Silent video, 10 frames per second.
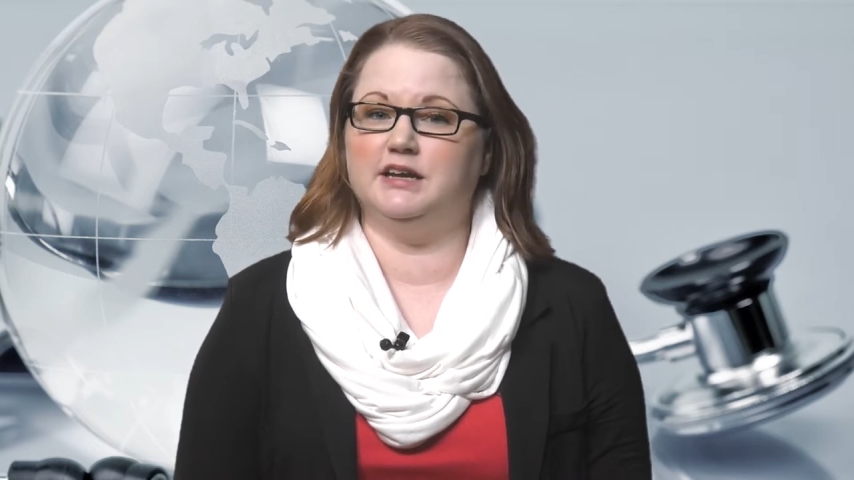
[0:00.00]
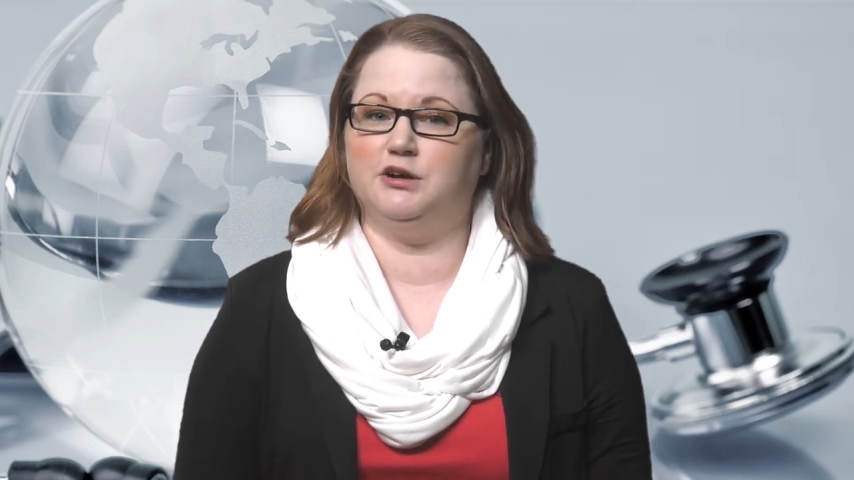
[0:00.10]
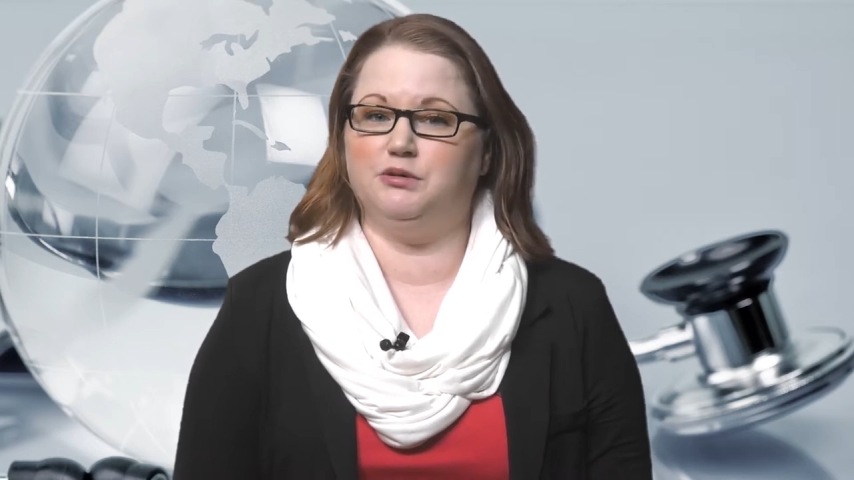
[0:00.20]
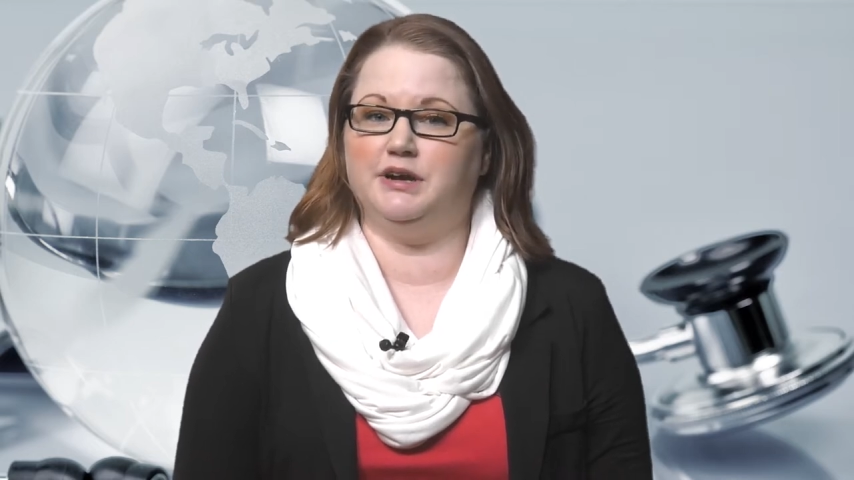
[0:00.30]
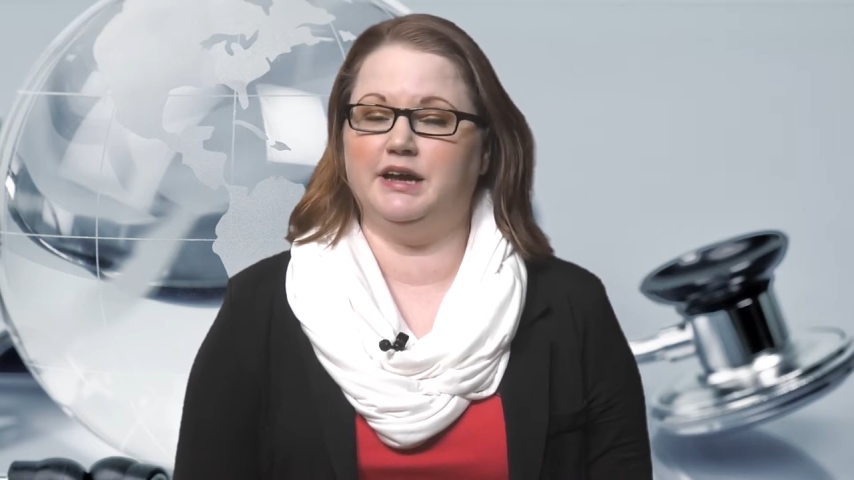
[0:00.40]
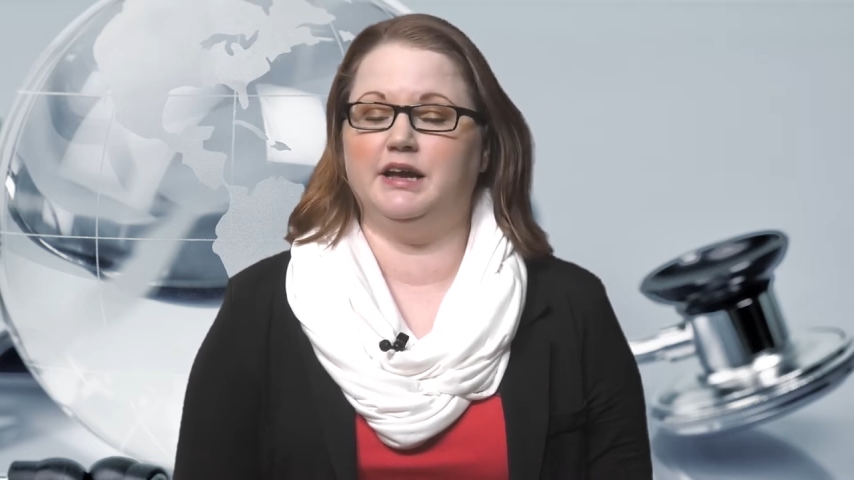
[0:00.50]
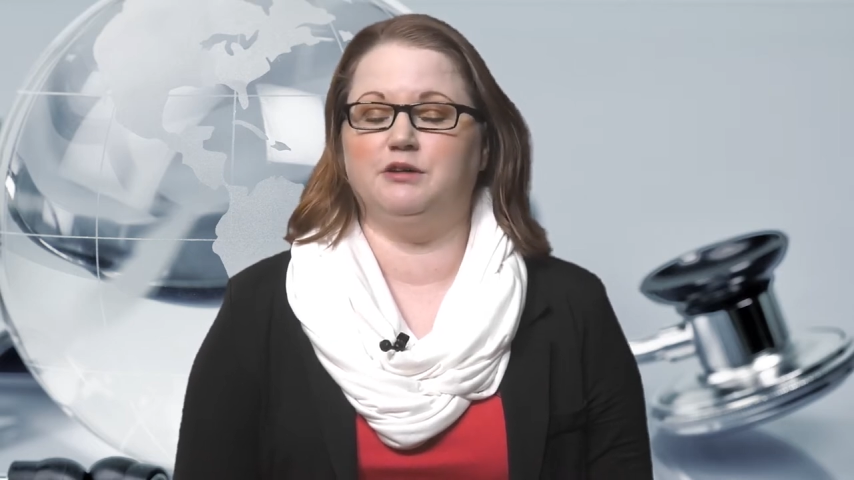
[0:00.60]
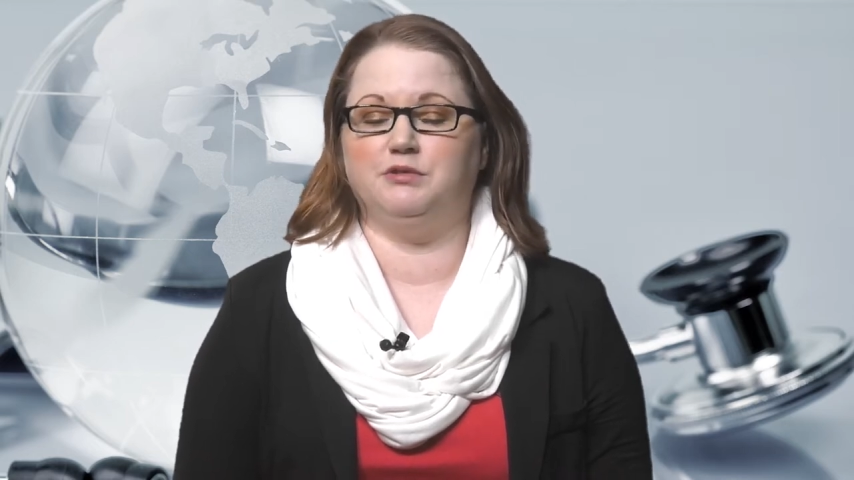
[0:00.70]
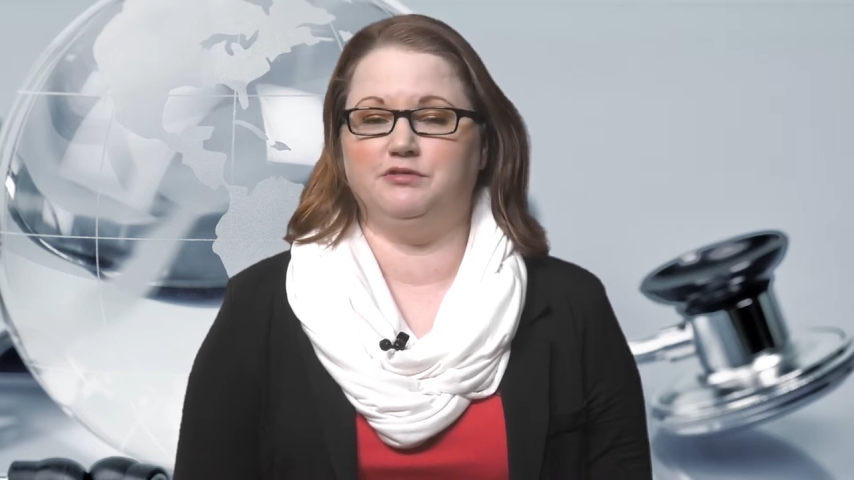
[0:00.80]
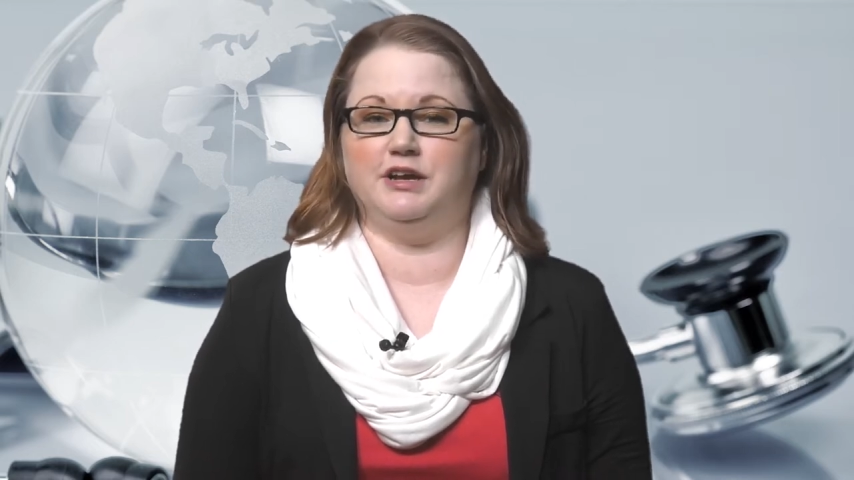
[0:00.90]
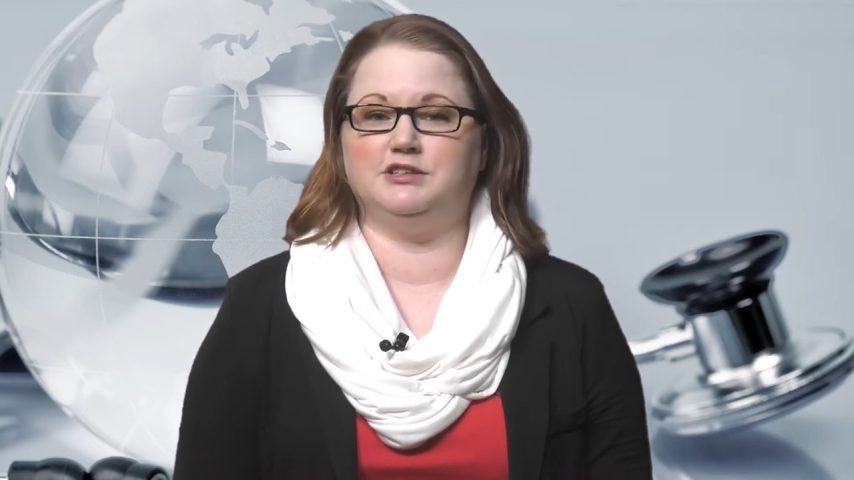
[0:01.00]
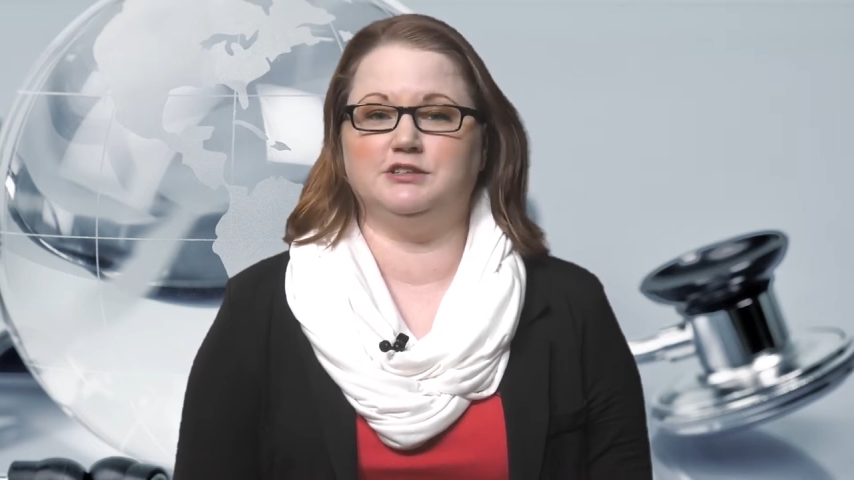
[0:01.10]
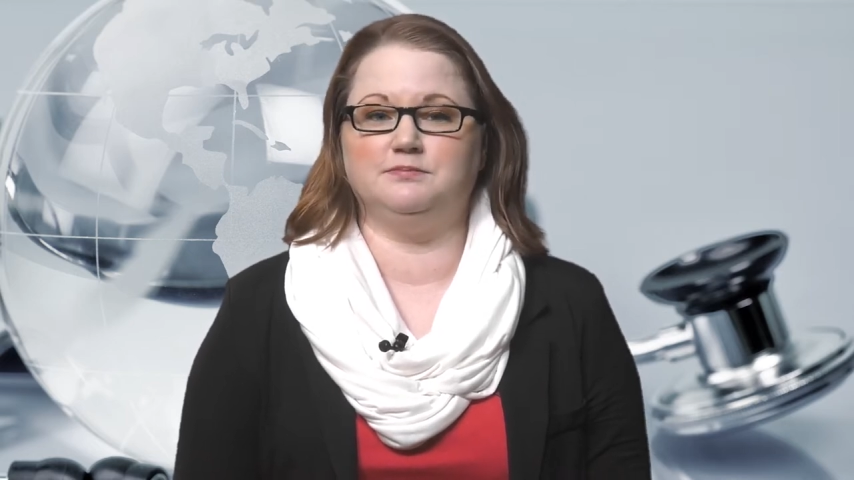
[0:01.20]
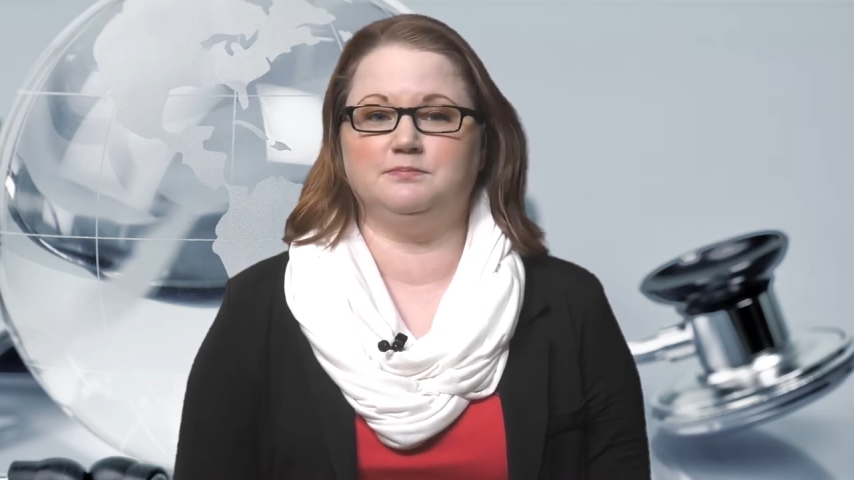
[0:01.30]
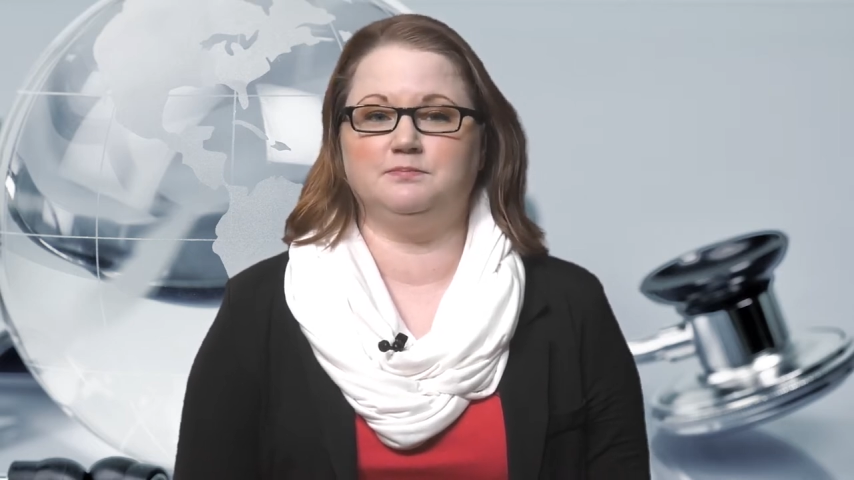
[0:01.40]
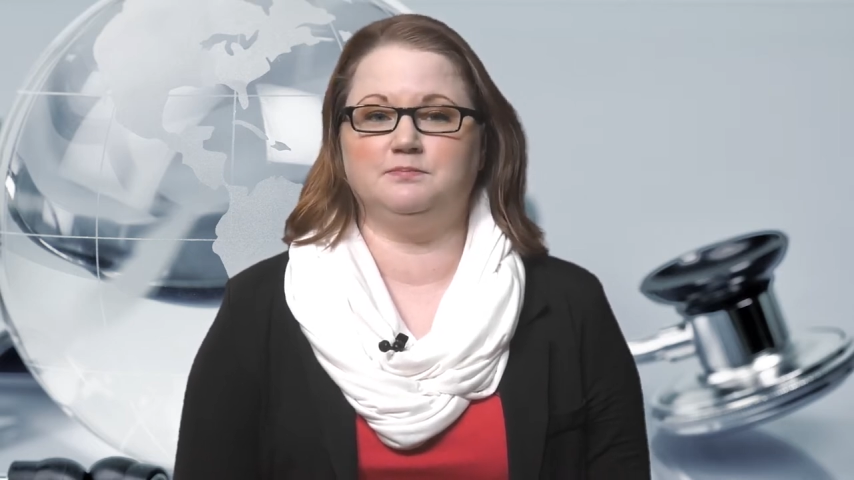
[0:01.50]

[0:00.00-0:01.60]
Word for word: inquiry and reflection.